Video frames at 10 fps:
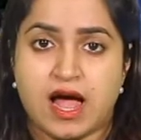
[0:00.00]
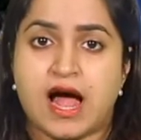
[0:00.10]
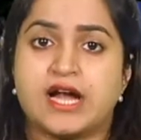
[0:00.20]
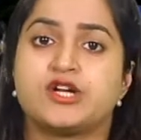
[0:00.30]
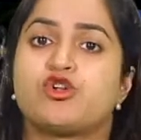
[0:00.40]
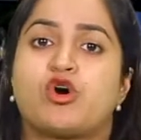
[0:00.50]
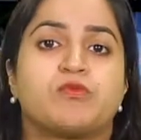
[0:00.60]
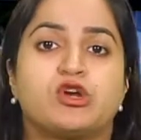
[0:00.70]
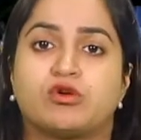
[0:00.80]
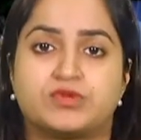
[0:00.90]
and
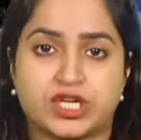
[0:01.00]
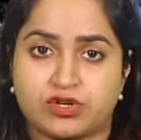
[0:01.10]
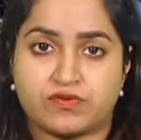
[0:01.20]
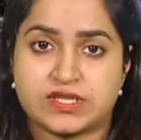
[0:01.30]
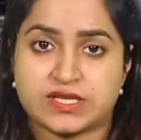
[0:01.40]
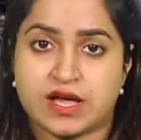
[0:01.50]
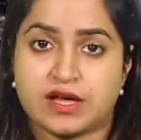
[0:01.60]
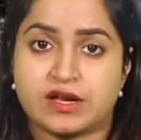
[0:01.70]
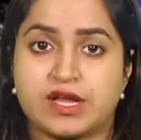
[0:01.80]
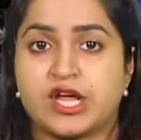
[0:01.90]
normal object of desire.